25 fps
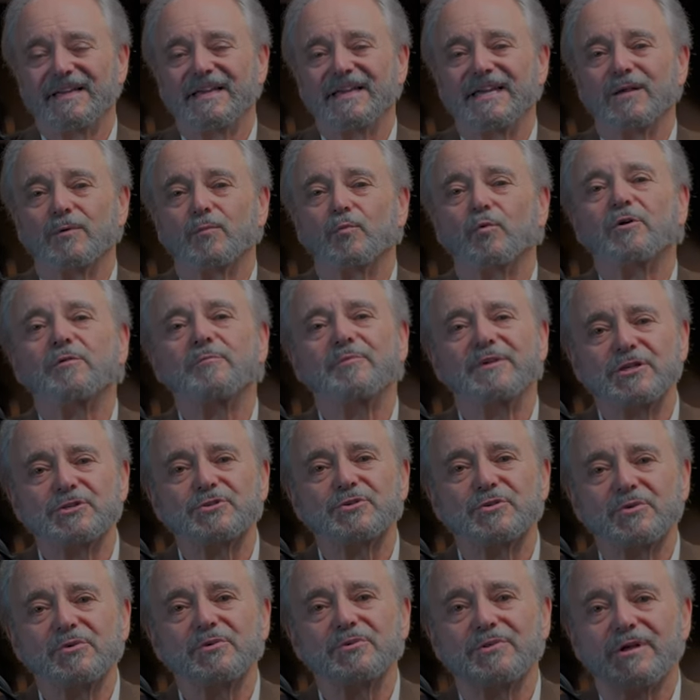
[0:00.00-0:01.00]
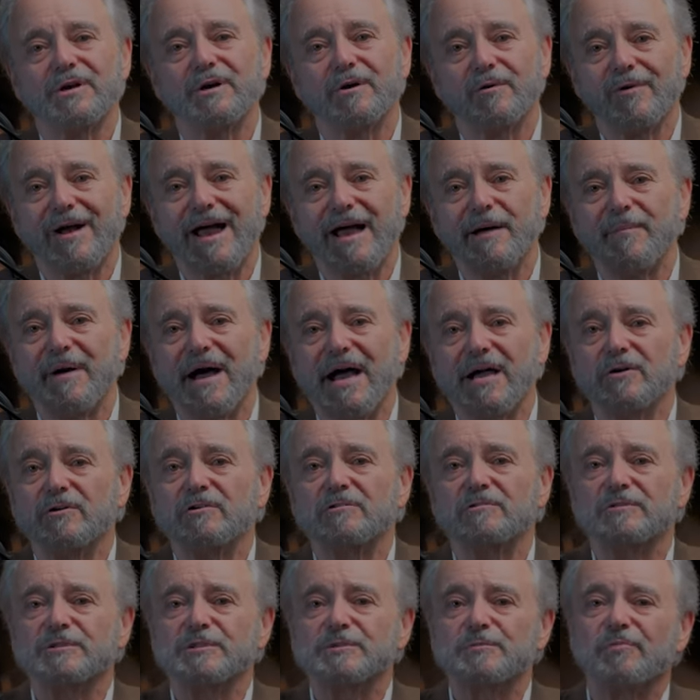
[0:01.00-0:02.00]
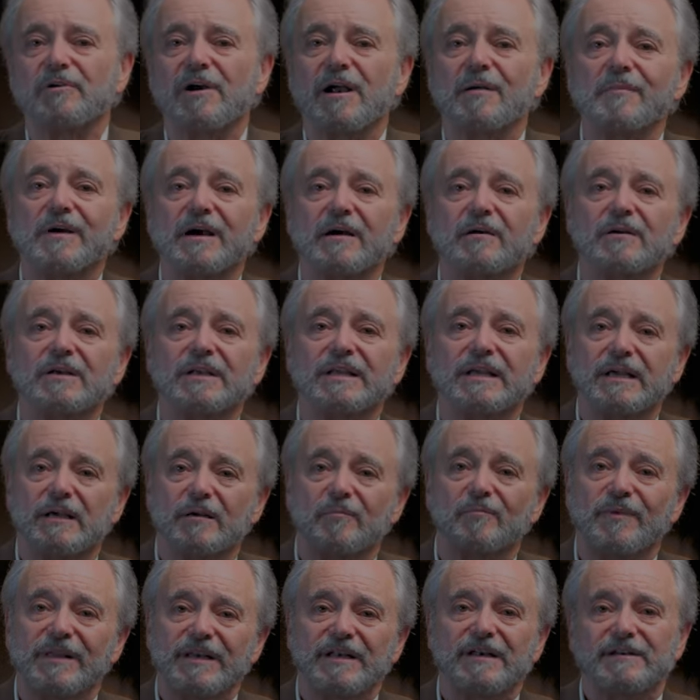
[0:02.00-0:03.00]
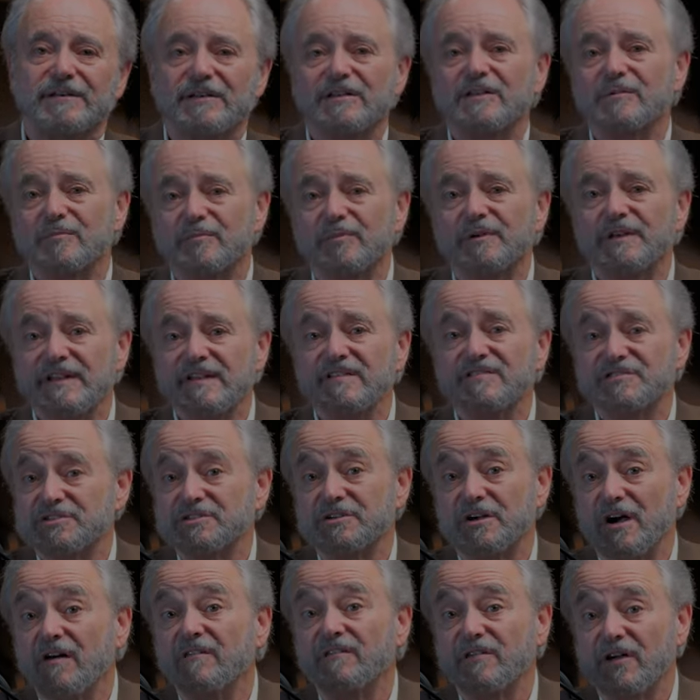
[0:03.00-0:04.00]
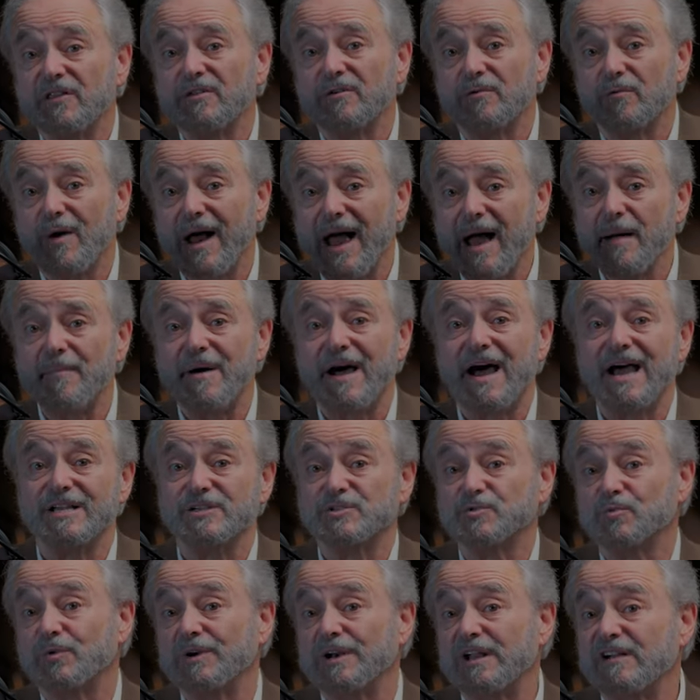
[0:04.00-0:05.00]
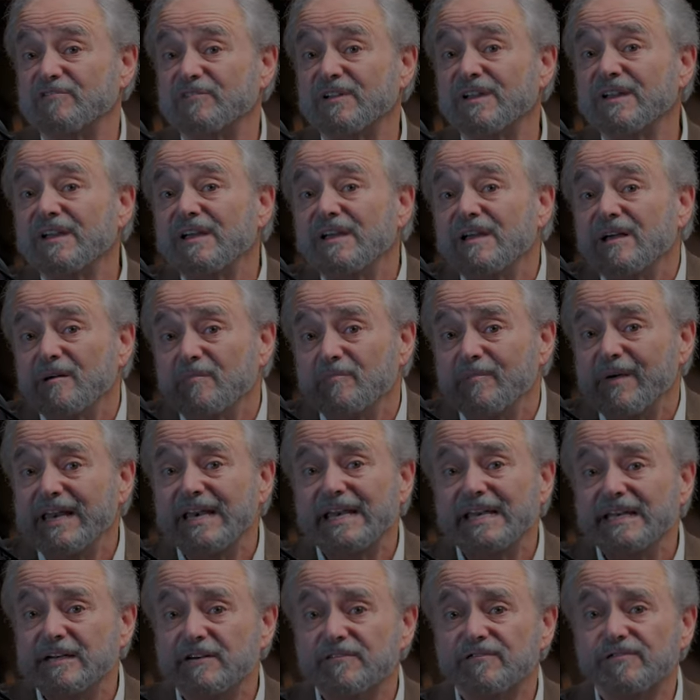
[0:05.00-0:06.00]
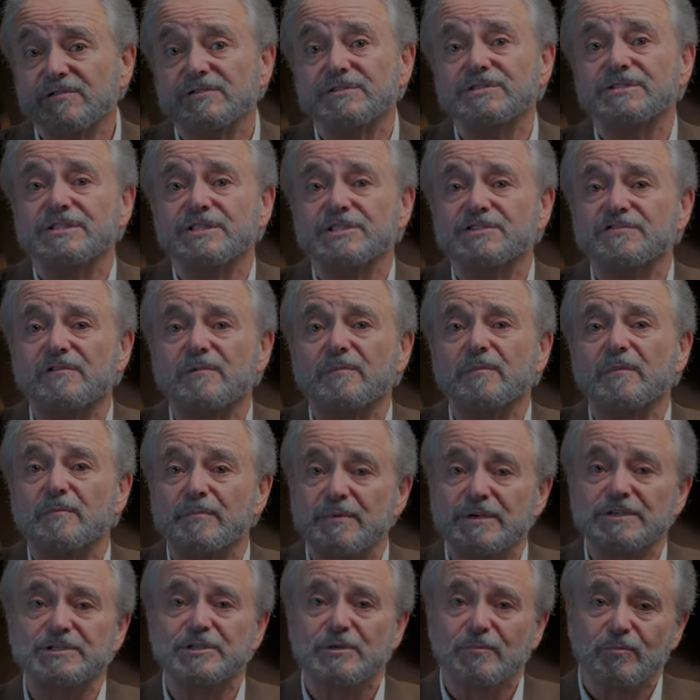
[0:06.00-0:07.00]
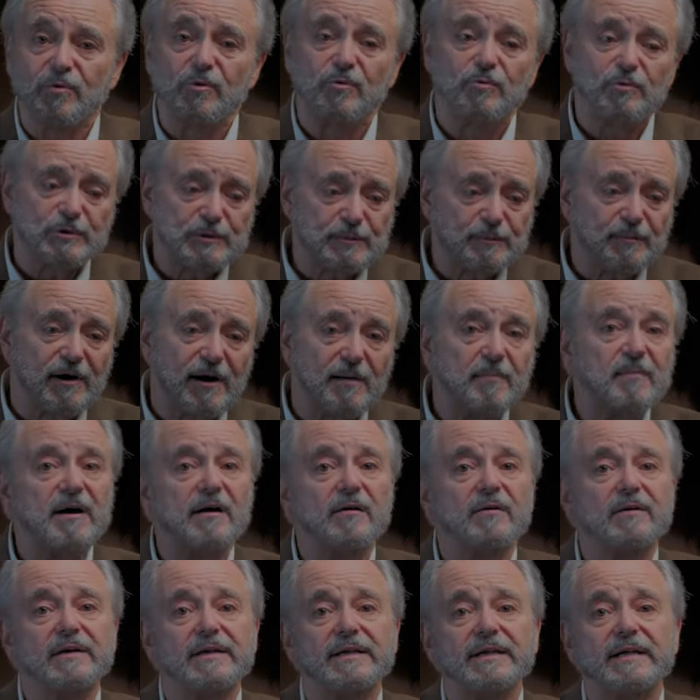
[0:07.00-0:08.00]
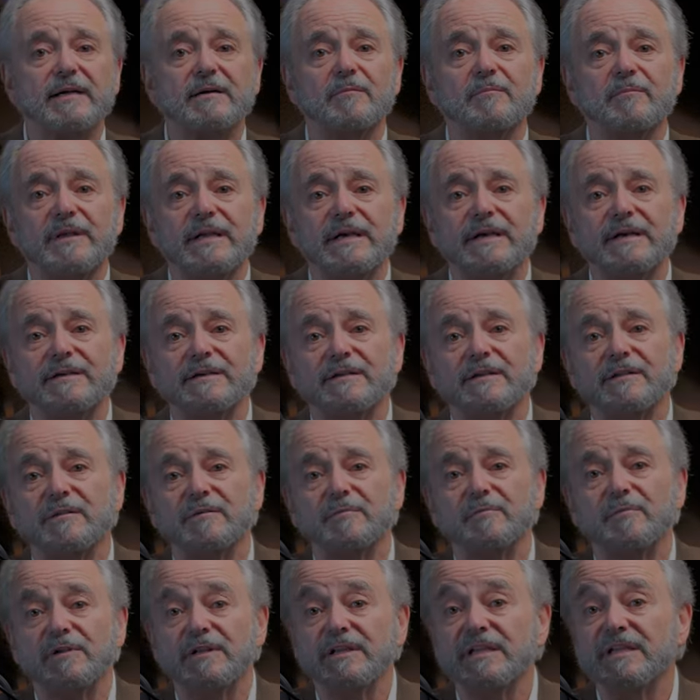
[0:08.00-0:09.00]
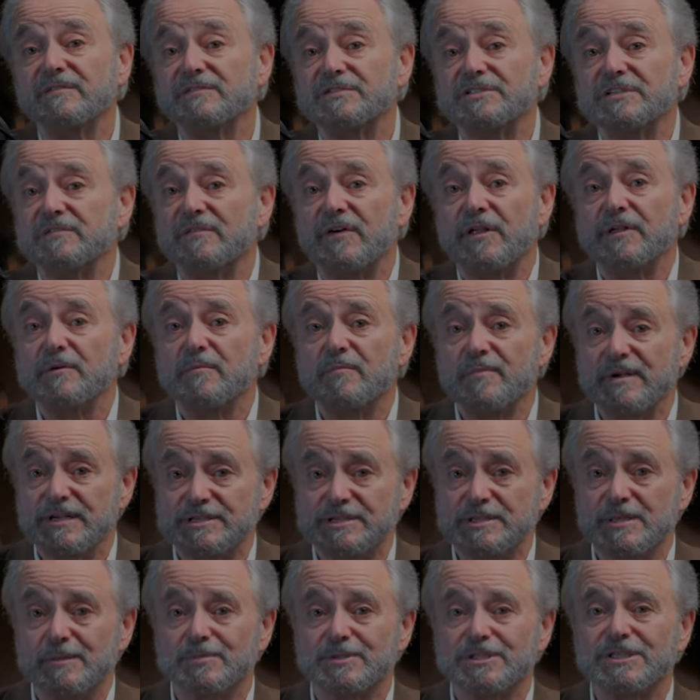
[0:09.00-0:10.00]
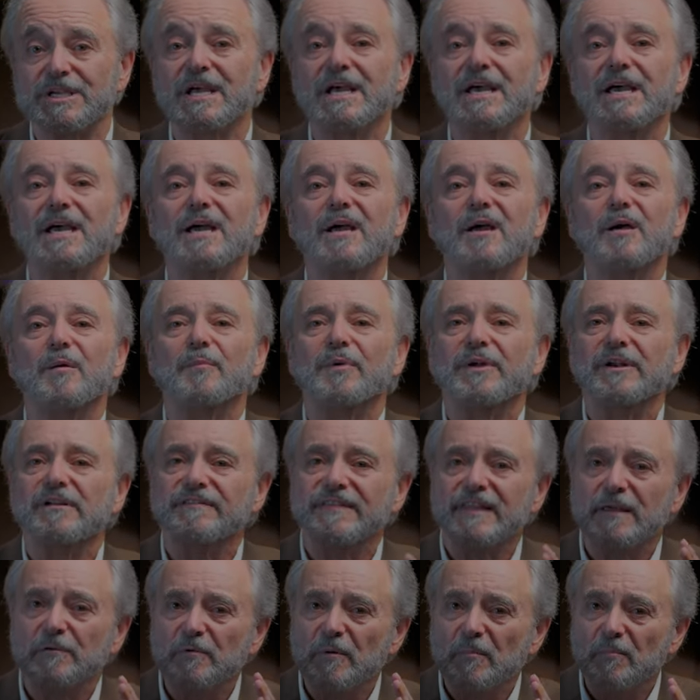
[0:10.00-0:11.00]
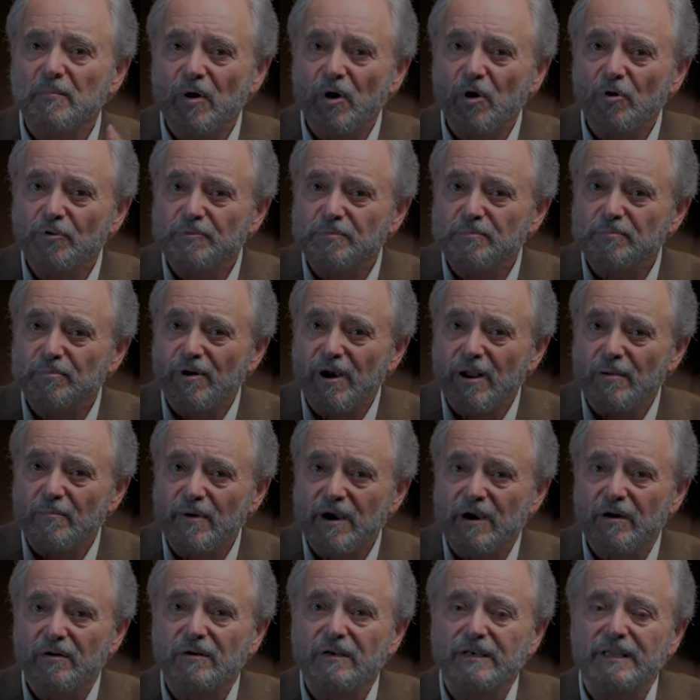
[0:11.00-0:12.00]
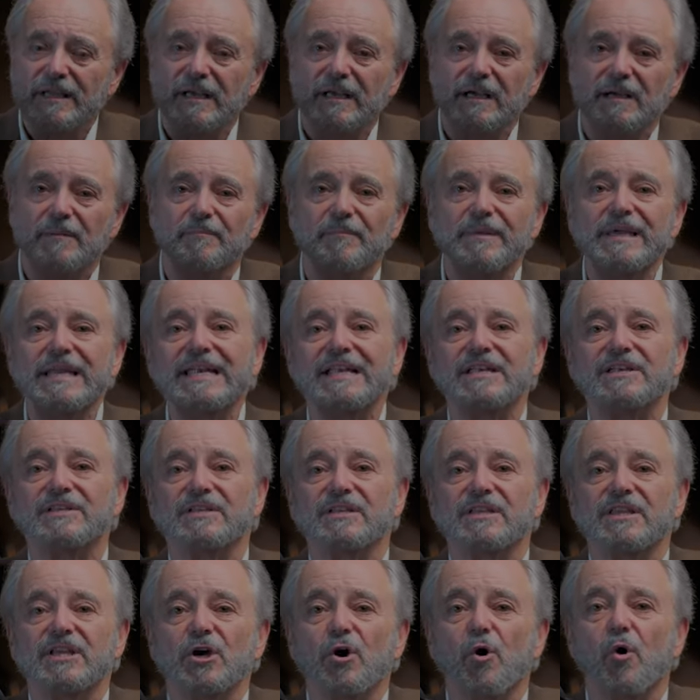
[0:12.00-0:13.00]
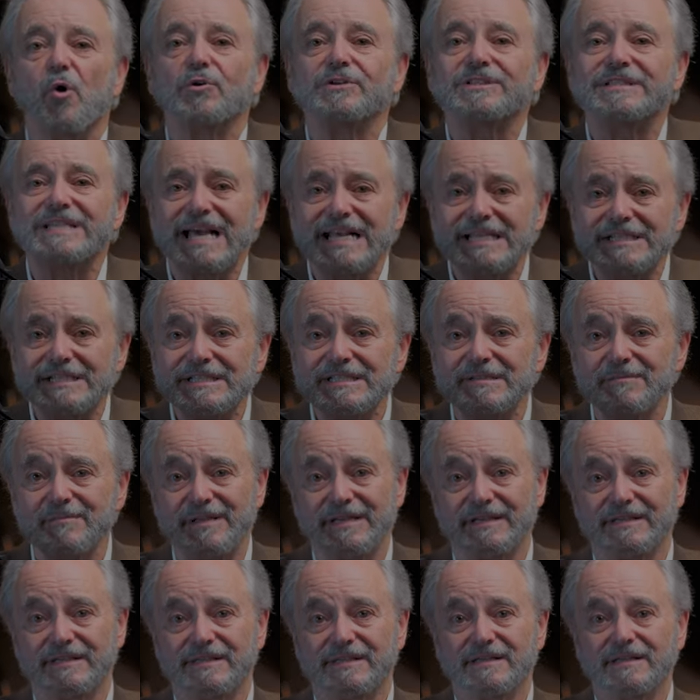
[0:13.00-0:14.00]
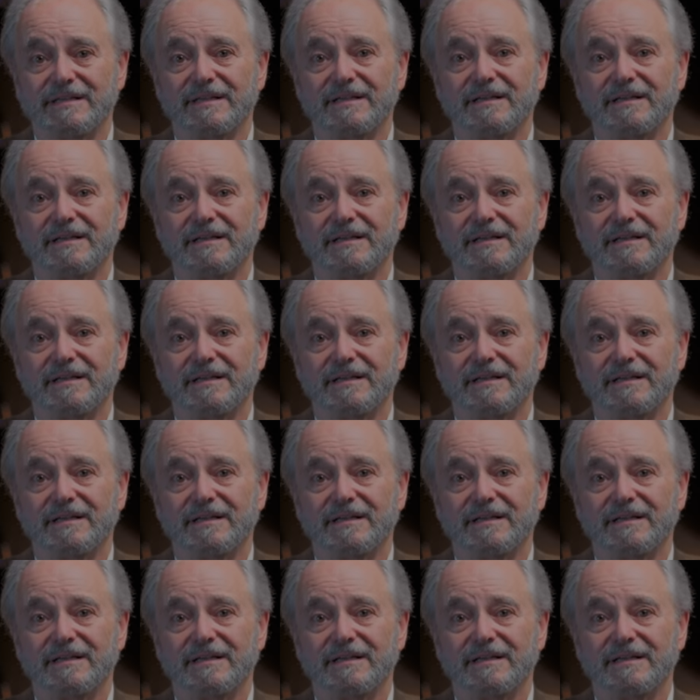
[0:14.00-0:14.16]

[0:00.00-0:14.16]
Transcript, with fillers: It would be true that a rabbi who was primarily committed to the beliefs of other rabbis would have many differences from a bishop who was primarily committed to the beliefs of other bishops. But if they were both primarily committed to the Old Testament,